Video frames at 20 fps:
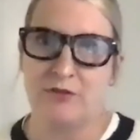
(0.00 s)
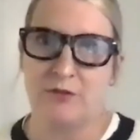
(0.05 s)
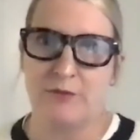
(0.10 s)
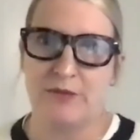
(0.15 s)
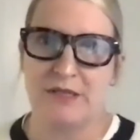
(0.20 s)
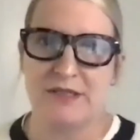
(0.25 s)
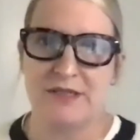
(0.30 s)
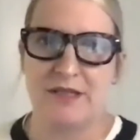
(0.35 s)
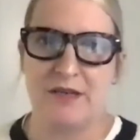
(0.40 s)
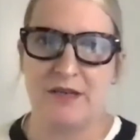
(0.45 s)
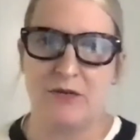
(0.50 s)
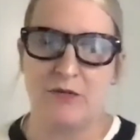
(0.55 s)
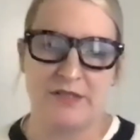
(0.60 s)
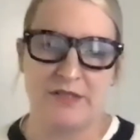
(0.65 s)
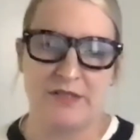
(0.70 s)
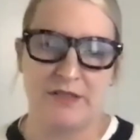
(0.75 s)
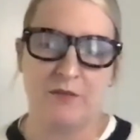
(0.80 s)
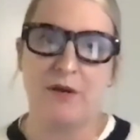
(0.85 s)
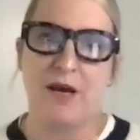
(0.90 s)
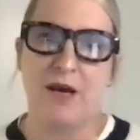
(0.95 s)
was a
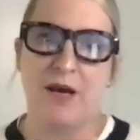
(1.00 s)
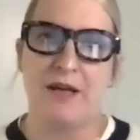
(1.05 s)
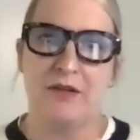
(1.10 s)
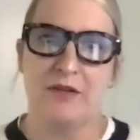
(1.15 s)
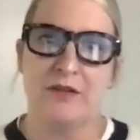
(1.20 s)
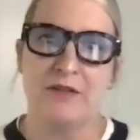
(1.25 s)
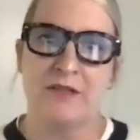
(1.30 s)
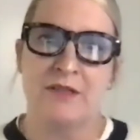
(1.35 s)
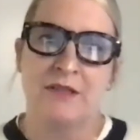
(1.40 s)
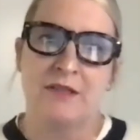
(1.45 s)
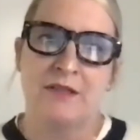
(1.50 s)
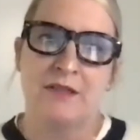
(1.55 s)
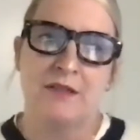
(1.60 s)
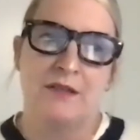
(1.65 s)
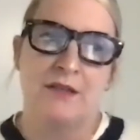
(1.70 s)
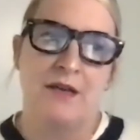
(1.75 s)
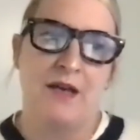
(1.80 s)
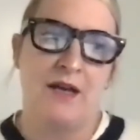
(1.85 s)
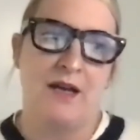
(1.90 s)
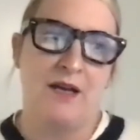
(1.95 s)
compiled
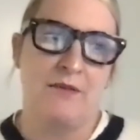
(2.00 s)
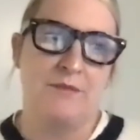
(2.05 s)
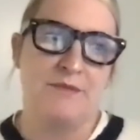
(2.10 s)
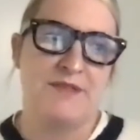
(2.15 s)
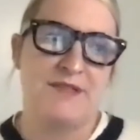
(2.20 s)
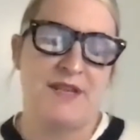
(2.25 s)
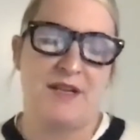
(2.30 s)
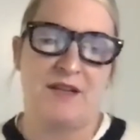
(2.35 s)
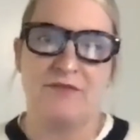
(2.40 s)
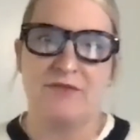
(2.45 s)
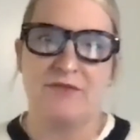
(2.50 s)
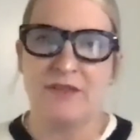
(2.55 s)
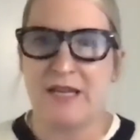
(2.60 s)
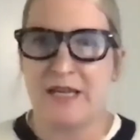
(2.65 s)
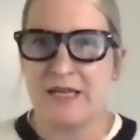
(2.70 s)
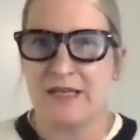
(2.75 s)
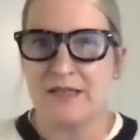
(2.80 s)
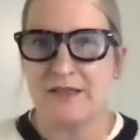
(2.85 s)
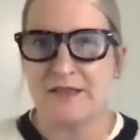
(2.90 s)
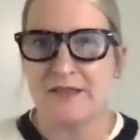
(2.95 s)
um, set of
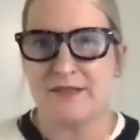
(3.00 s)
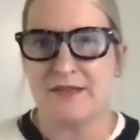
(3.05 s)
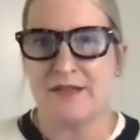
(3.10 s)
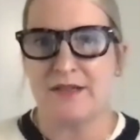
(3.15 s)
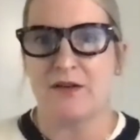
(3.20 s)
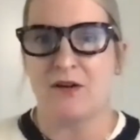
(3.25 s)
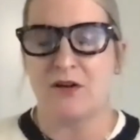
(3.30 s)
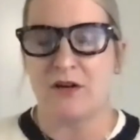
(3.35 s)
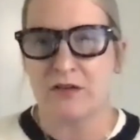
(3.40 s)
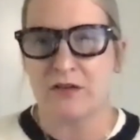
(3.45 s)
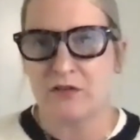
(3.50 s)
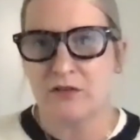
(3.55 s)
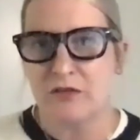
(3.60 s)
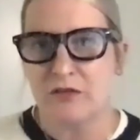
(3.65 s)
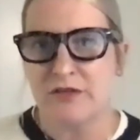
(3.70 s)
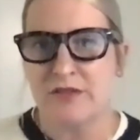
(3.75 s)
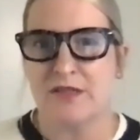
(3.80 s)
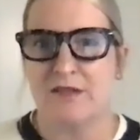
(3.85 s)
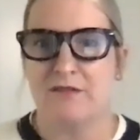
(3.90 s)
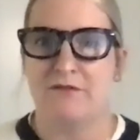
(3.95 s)
links and
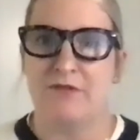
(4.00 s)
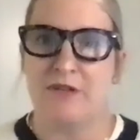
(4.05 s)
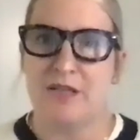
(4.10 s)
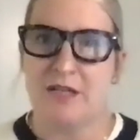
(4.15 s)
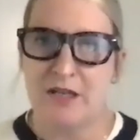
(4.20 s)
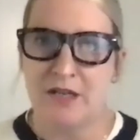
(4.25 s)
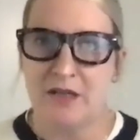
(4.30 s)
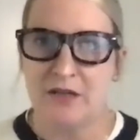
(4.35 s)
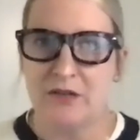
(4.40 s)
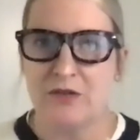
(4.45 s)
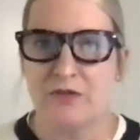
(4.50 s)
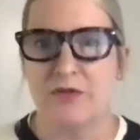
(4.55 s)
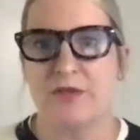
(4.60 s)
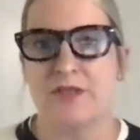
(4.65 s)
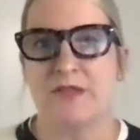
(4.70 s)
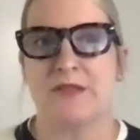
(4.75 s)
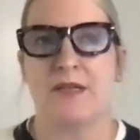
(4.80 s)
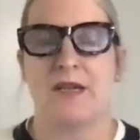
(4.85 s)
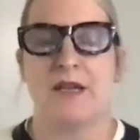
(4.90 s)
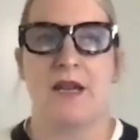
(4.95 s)
articles and
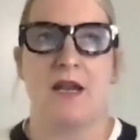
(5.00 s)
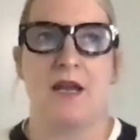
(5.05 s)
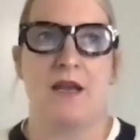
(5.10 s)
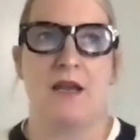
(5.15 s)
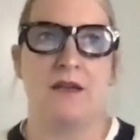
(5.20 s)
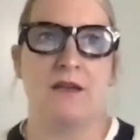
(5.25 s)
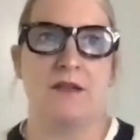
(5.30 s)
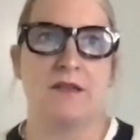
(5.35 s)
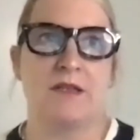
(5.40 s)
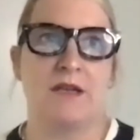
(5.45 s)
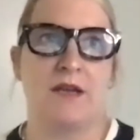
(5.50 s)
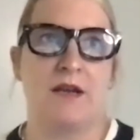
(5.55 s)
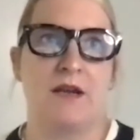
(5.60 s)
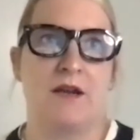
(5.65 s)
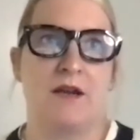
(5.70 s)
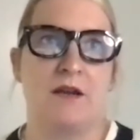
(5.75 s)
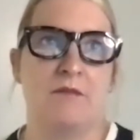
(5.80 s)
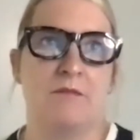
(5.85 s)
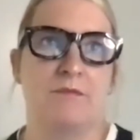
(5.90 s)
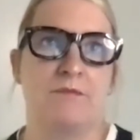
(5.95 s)
videos, and
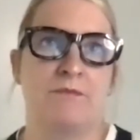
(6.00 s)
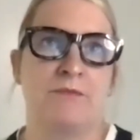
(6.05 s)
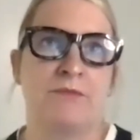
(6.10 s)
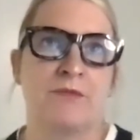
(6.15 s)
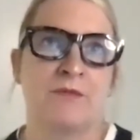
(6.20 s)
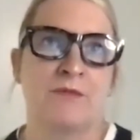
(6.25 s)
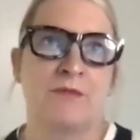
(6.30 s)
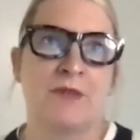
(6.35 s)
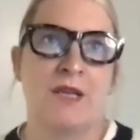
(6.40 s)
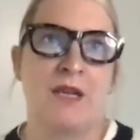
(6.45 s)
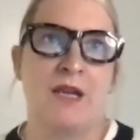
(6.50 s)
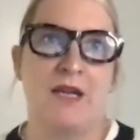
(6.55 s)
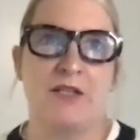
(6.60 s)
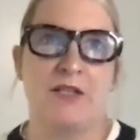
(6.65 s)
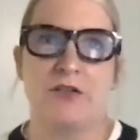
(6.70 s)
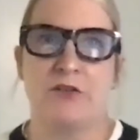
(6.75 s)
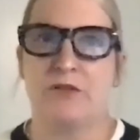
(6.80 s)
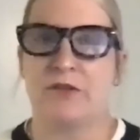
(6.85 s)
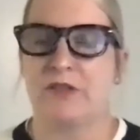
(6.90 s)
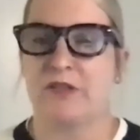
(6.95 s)
um, and
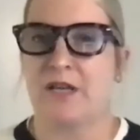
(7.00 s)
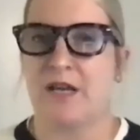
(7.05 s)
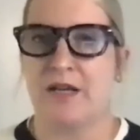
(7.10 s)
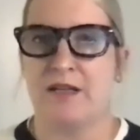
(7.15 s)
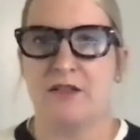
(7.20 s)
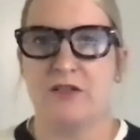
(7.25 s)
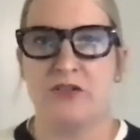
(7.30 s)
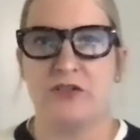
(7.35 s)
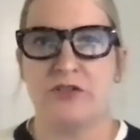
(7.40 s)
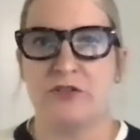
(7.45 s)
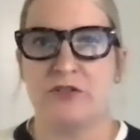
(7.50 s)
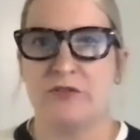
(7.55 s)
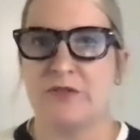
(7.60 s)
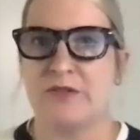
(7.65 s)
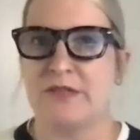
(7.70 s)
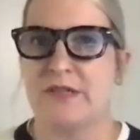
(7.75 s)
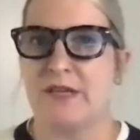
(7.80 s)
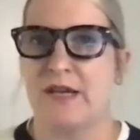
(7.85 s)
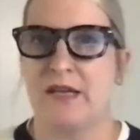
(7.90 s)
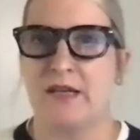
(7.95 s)
you could kind of choose
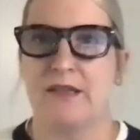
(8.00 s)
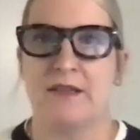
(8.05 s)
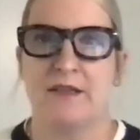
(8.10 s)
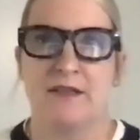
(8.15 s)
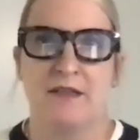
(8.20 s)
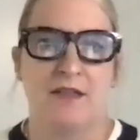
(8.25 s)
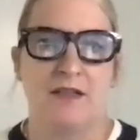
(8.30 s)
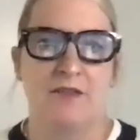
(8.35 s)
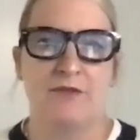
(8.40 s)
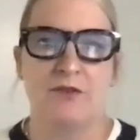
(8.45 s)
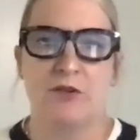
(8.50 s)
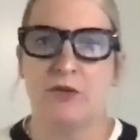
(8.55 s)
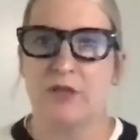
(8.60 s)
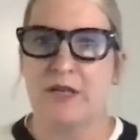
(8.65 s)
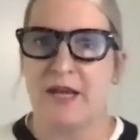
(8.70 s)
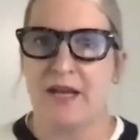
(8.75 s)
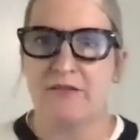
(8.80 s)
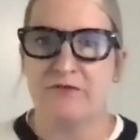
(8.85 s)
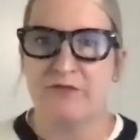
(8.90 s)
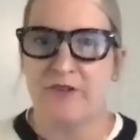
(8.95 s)
like if you only
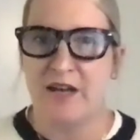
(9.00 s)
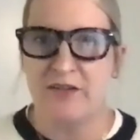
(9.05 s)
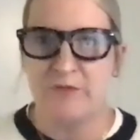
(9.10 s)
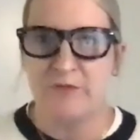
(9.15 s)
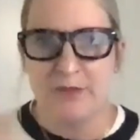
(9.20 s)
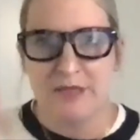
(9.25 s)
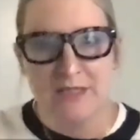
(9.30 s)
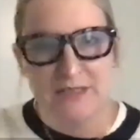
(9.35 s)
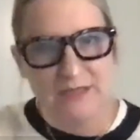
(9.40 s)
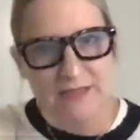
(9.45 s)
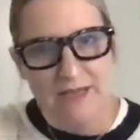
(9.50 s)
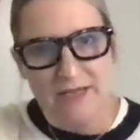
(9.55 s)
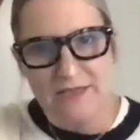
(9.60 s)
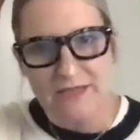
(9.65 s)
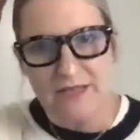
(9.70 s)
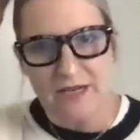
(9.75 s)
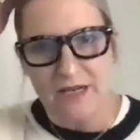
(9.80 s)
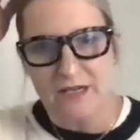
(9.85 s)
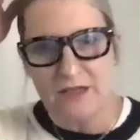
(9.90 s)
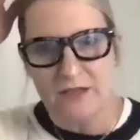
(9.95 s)
had five minutes that
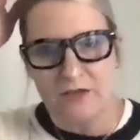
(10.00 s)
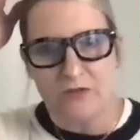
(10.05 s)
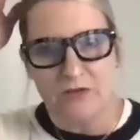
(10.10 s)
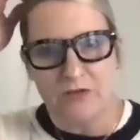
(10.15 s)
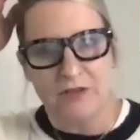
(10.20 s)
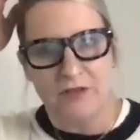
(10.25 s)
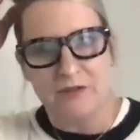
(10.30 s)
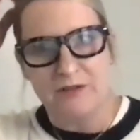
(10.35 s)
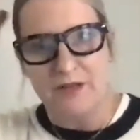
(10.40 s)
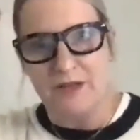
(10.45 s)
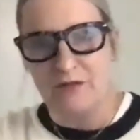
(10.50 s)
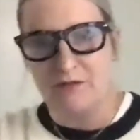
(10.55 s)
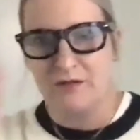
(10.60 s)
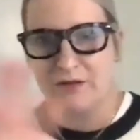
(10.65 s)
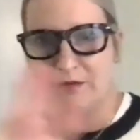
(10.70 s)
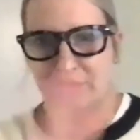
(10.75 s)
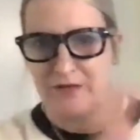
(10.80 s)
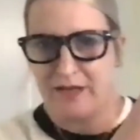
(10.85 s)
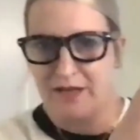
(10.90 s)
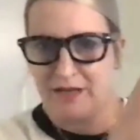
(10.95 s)
day, you could they
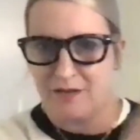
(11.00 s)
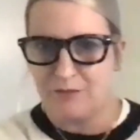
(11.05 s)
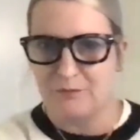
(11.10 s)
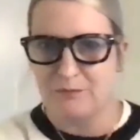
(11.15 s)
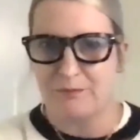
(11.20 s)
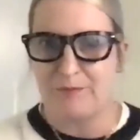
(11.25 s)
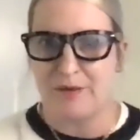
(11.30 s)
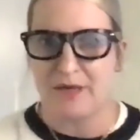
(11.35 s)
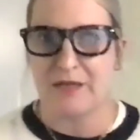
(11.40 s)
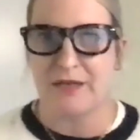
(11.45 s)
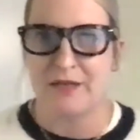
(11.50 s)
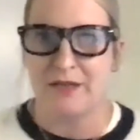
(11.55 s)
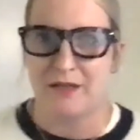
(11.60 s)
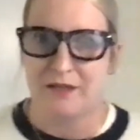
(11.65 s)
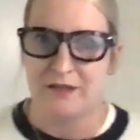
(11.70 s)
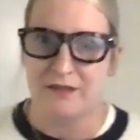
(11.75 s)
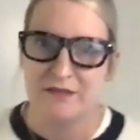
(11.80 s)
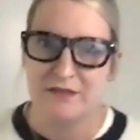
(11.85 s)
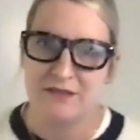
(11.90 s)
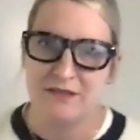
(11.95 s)
they had them bucketed
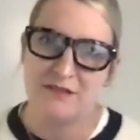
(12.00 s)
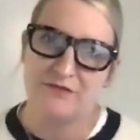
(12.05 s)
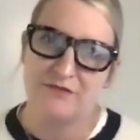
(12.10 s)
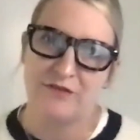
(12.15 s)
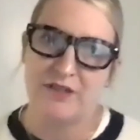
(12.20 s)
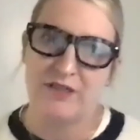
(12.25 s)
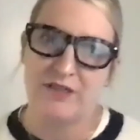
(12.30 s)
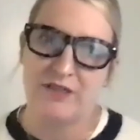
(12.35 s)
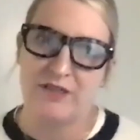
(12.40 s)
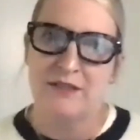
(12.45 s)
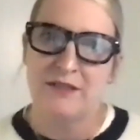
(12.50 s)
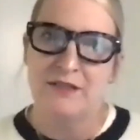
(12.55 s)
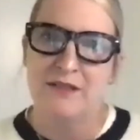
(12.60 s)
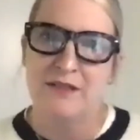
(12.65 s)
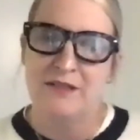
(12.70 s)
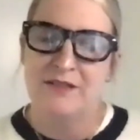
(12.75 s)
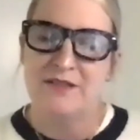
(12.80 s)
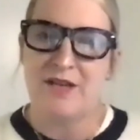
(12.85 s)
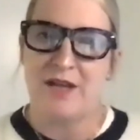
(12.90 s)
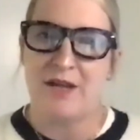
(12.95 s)
into different
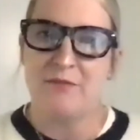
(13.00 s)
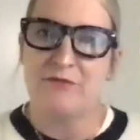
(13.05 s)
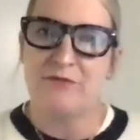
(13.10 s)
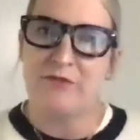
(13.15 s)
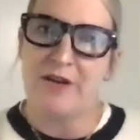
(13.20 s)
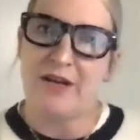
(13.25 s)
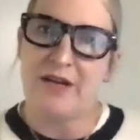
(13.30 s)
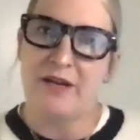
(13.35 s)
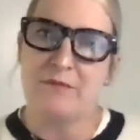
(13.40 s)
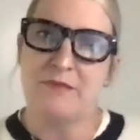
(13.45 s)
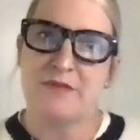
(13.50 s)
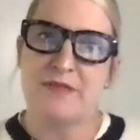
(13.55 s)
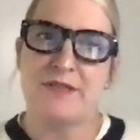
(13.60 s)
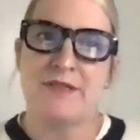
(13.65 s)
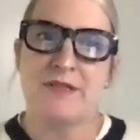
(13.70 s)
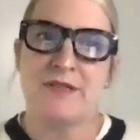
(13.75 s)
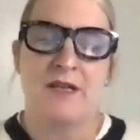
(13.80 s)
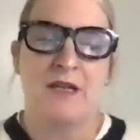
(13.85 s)
time frames.